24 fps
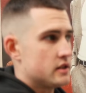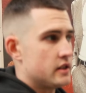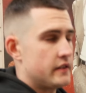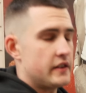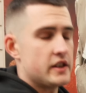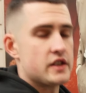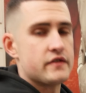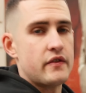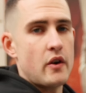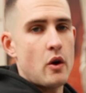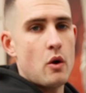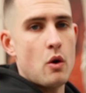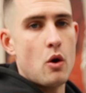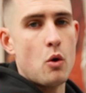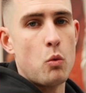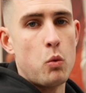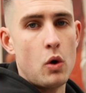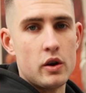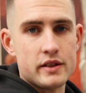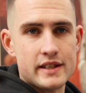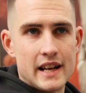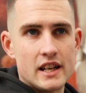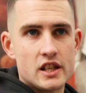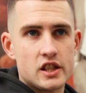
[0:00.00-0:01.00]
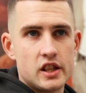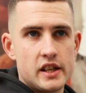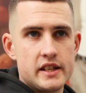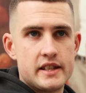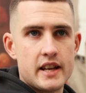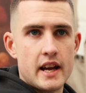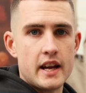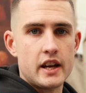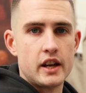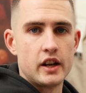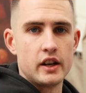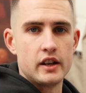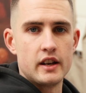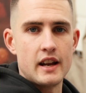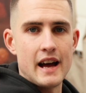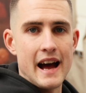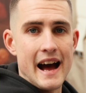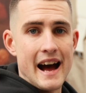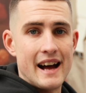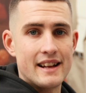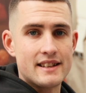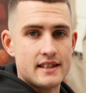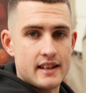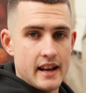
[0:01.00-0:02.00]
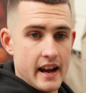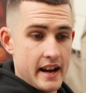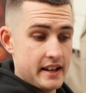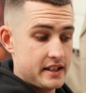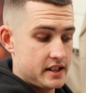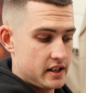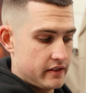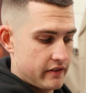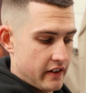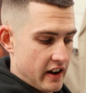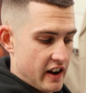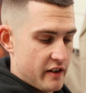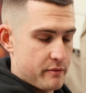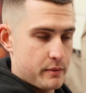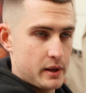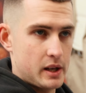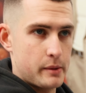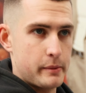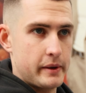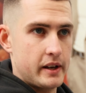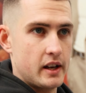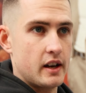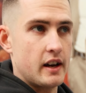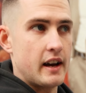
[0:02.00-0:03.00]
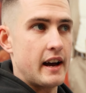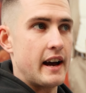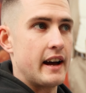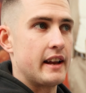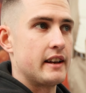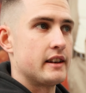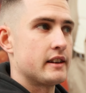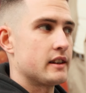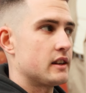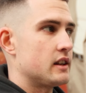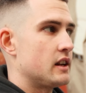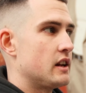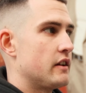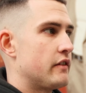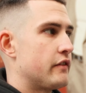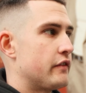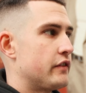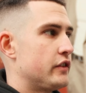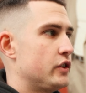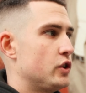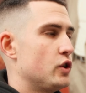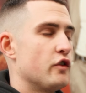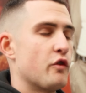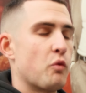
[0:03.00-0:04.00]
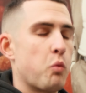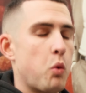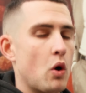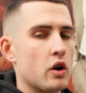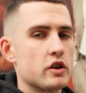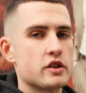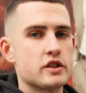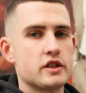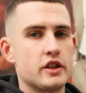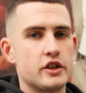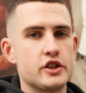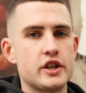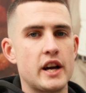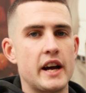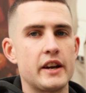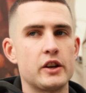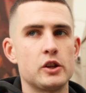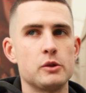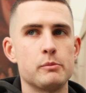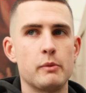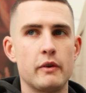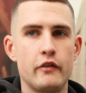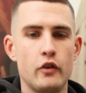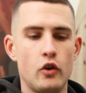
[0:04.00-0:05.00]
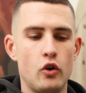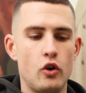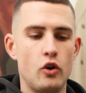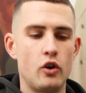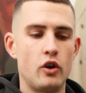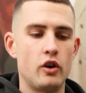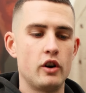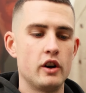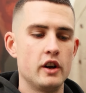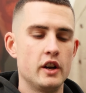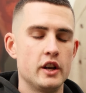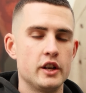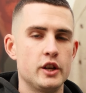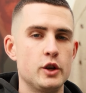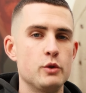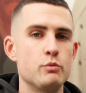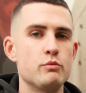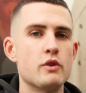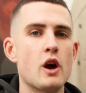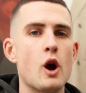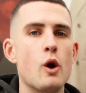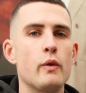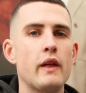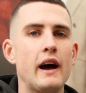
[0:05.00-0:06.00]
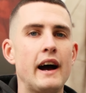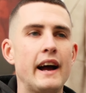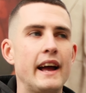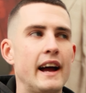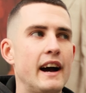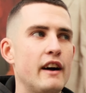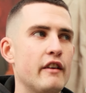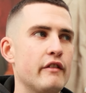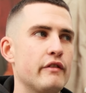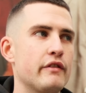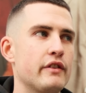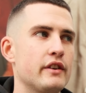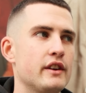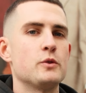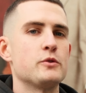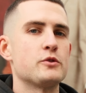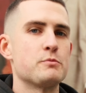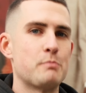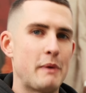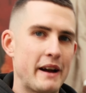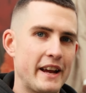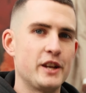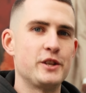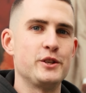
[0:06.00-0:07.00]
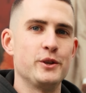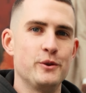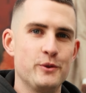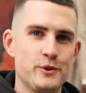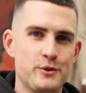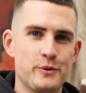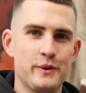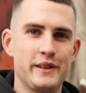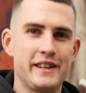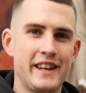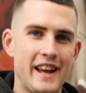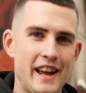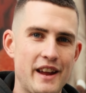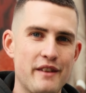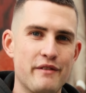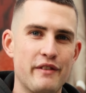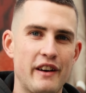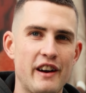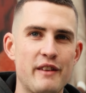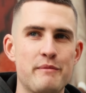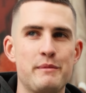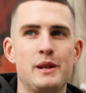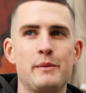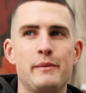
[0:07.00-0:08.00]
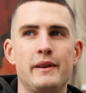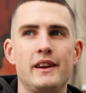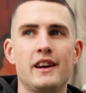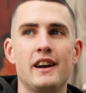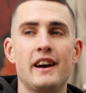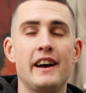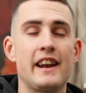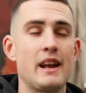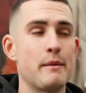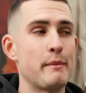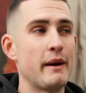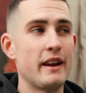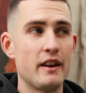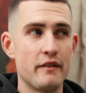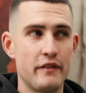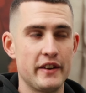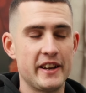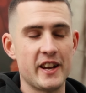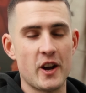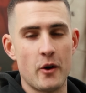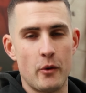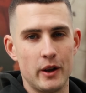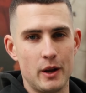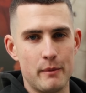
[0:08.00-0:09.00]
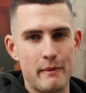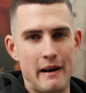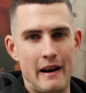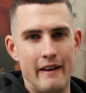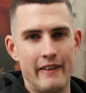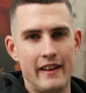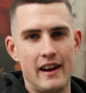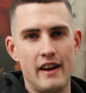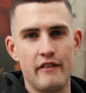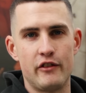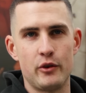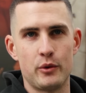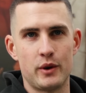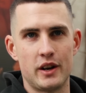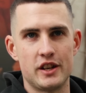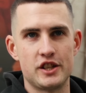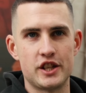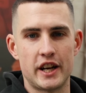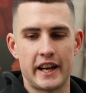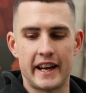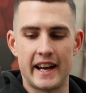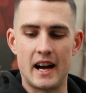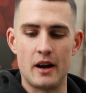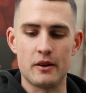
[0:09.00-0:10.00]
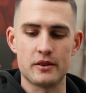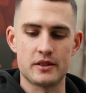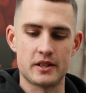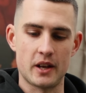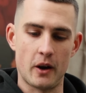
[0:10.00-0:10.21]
So this photo was actually taken at 85mm, and if you've watched the channel before, you know that I have my issues with the 85mm, and I made a video all about that if you want to check it out.